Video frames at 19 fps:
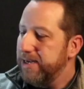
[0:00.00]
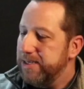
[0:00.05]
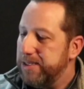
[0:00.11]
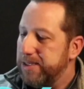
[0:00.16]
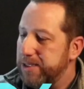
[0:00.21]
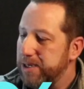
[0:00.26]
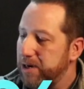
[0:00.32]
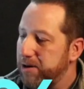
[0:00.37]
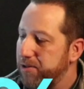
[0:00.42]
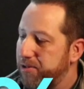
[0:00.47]

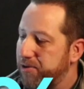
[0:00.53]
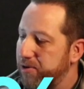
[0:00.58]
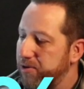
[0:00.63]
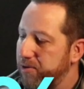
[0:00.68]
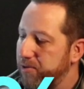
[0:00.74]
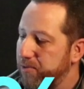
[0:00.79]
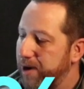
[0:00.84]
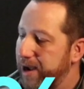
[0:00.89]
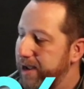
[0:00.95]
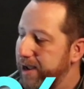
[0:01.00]

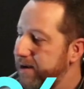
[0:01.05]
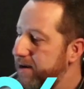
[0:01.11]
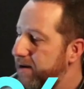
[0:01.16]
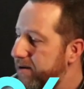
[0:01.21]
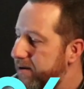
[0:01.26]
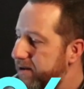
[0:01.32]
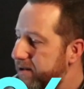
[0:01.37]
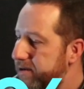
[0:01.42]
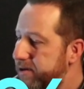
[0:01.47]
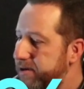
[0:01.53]
sell-through rate
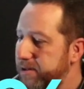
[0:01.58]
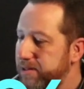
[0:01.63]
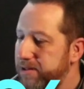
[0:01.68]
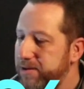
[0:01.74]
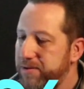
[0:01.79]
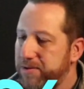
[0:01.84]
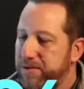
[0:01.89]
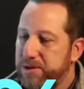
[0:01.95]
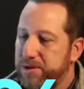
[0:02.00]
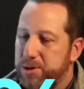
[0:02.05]
on
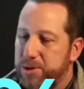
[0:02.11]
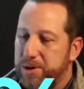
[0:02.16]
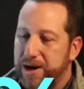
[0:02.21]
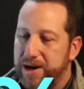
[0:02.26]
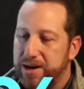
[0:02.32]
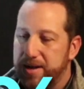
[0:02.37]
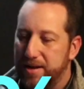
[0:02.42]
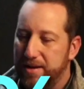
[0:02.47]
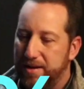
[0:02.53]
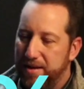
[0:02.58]
Duluth
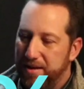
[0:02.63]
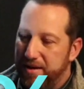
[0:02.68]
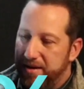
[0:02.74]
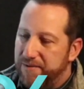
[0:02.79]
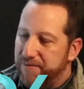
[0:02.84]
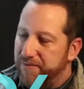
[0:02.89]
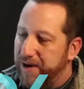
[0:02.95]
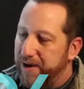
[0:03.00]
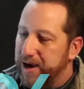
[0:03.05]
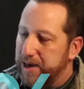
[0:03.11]
Trading
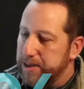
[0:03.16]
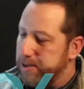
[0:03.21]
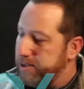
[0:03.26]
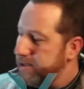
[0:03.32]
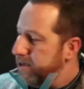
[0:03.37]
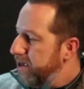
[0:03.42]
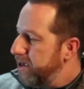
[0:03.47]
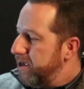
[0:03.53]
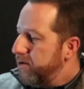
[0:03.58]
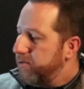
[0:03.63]
vests,
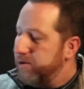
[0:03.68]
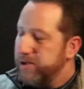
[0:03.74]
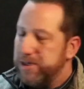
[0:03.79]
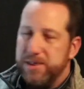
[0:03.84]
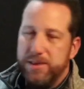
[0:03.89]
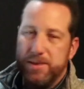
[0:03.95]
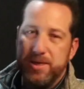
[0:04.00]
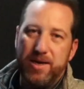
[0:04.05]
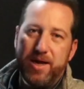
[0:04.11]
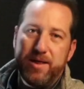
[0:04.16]
which
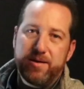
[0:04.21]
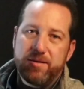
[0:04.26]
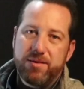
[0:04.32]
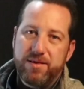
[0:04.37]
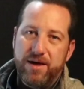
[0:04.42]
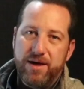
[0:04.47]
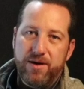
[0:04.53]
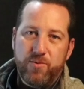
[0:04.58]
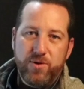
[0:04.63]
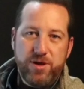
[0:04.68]
is another
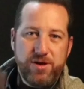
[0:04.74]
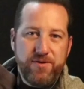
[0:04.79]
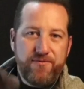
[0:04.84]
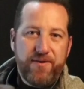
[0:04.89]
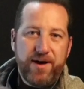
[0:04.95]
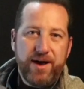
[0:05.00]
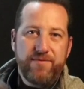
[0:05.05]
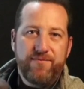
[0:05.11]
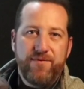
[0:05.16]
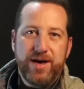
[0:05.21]
thing. When you
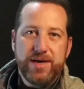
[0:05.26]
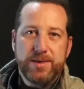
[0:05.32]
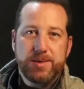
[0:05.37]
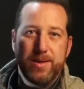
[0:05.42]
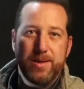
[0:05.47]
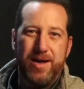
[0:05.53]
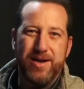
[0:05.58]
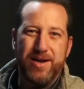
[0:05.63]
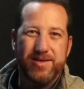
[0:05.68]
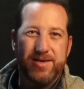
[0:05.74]
find vests, a
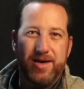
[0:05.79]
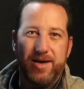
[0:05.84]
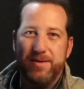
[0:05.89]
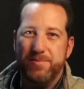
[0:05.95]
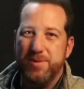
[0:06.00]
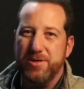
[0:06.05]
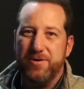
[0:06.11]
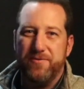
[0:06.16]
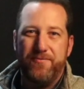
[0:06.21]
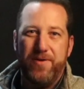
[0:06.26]
lot of
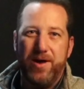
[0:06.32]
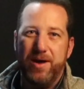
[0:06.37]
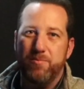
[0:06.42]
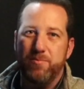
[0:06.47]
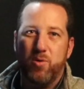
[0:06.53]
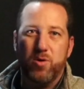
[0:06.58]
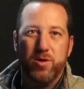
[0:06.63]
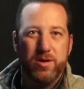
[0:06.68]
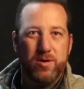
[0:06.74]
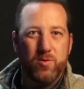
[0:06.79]
times you'll find
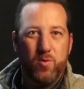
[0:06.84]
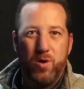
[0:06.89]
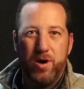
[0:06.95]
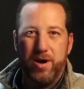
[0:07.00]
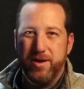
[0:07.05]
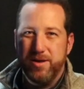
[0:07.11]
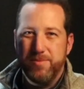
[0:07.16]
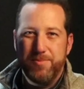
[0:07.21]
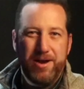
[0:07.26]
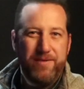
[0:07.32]
more than
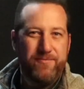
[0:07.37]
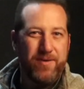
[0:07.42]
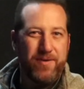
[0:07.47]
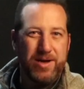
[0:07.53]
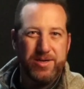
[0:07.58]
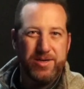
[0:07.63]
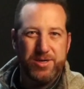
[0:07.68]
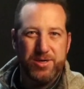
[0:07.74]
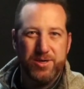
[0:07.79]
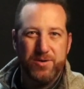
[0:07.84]
one. You might
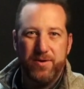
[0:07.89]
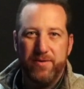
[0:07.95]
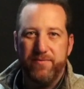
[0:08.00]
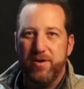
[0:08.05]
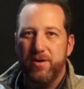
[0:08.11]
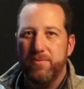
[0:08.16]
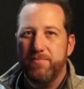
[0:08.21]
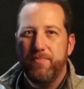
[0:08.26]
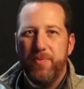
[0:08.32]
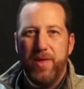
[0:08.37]
find two of
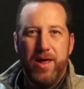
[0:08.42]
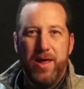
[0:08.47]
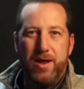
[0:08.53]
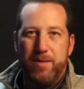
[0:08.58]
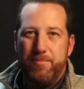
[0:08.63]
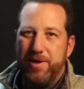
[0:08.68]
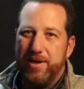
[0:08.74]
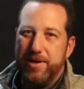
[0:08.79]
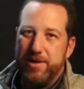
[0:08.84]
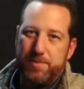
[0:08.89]
them,
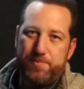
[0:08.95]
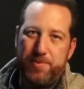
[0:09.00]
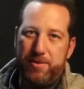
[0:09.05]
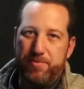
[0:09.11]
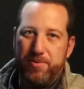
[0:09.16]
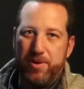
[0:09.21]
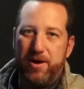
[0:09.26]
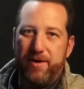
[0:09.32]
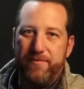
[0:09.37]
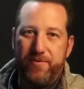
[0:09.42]
because
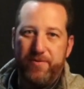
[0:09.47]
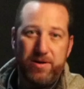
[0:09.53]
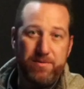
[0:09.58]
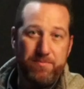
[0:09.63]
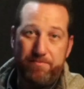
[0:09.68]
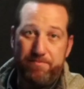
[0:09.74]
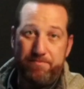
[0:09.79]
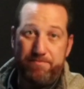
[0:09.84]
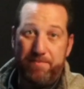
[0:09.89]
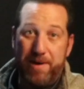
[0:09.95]
people
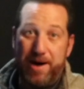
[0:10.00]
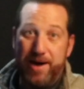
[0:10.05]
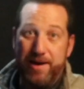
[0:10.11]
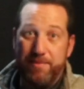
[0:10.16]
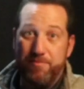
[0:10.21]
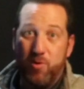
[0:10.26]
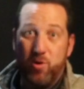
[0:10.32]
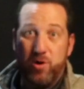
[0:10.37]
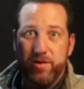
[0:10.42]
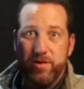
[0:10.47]
often buy
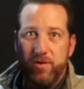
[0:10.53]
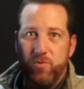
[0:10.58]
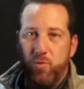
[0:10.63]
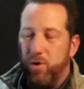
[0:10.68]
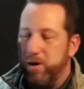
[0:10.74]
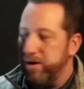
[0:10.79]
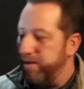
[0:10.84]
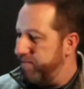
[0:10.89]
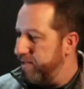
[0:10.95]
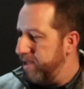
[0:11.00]
more than
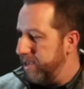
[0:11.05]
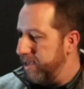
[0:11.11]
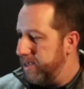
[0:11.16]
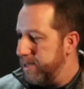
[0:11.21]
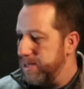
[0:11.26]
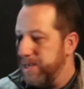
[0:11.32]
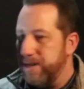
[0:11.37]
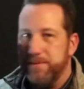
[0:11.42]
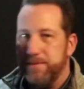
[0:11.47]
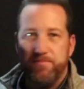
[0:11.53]
one of
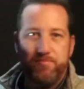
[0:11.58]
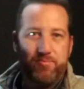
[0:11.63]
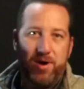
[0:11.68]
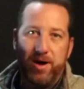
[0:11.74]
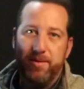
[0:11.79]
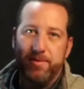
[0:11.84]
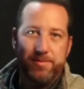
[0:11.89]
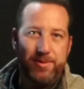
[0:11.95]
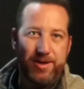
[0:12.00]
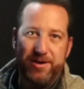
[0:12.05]
these and
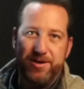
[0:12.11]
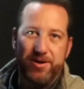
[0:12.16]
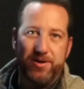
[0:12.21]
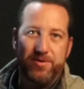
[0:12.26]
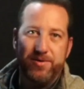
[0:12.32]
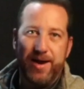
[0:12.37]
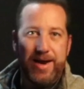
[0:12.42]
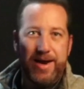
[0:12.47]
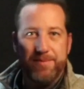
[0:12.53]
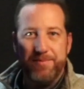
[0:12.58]
probably
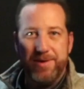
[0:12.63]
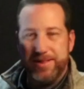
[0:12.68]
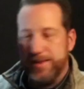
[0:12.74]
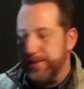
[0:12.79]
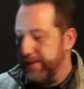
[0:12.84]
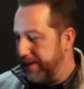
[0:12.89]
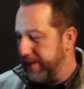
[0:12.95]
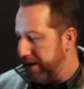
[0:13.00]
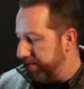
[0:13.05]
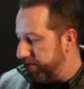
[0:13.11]
donate them at the
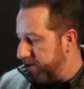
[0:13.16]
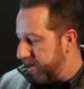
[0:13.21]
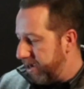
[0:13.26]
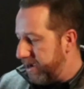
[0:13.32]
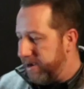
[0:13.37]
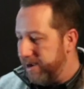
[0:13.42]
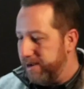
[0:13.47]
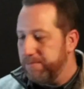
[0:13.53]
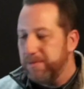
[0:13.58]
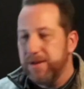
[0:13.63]
same
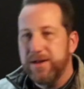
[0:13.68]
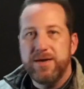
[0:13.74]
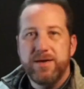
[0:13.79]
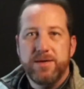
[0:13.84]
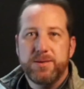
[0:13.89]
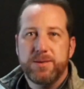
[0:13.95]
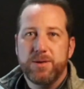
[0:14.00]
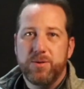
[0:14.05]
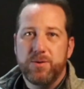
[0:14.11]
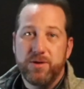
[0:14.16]
time.
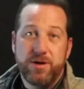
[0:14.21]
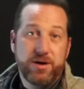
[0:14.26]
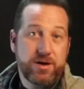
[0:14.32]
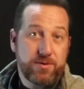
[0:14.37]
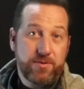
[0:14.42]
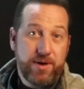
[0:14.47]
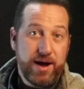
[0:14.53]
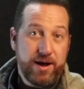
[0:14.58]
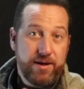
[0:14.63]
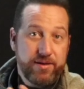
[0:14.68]
So look
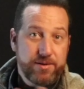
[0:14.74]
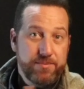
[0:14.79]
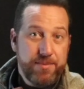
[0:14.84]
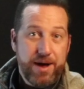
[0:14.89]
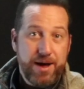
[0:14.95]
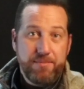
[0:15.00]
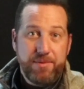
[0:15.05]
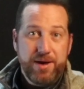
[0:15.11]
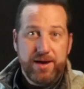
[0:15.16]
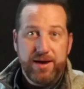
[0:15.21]
around, there
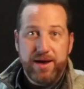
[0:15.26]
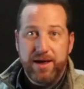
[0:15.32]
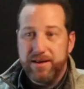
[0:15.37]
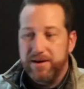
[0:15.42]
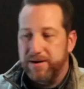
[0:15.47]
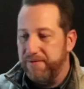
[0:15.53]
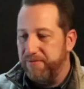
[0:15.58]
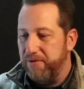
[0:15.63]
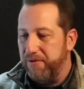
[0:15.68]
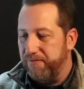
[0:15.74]
might be
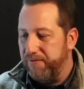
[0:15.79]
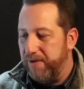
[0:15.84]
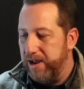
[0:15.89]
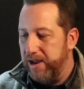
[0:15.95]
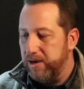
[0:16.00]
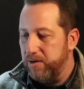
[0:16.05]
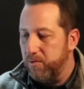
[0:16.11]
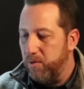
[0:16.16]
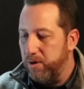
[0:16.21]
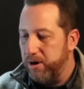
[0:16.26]
another if you
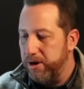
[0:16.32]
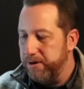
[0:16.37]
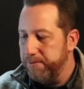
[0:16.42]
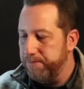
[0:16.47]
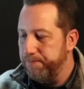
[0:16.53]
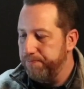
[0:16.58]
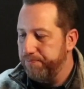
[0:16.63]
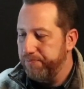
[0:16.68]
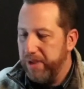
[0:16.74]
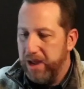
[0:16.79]
find one.
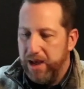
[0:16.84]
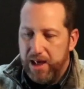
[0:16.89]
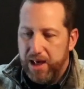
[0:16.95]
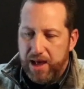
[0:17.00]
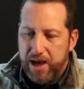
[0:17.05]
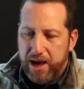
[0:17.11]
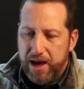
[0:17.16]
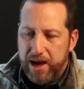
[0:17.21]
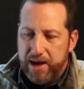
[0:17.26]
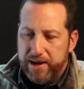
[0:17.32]

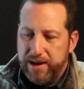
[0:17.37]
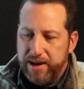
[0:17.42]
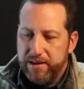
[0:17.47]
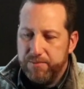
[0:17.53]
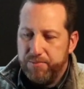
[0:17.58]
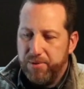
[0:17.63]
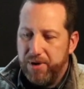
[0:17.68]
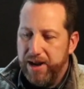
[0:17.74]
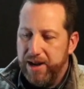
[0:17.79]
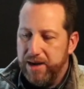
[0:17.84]
Another
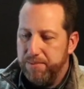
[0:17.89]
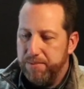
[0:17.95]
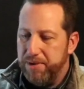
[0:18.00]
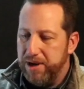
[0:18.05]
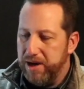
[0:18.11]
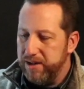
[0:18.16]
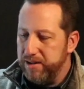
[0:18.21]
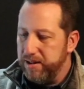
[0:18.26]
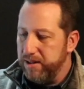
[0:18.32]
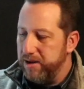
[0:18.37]
brand to be
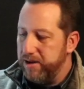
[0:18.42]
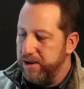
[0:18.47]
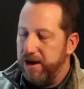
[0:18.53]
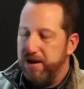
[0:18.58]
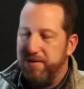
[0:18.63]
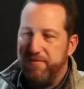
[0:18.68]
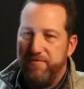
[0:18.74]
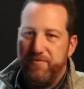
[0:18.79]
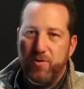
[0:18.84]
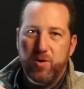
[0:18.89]
on the
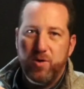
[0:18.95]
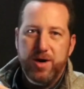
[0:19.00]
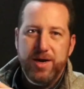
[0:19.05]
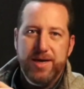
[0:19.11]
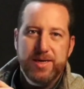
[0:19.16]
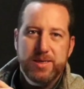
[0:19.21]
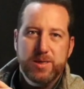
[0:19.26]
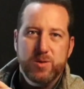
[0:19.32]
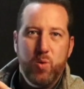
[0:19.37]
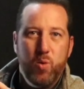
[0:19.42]
lookout for is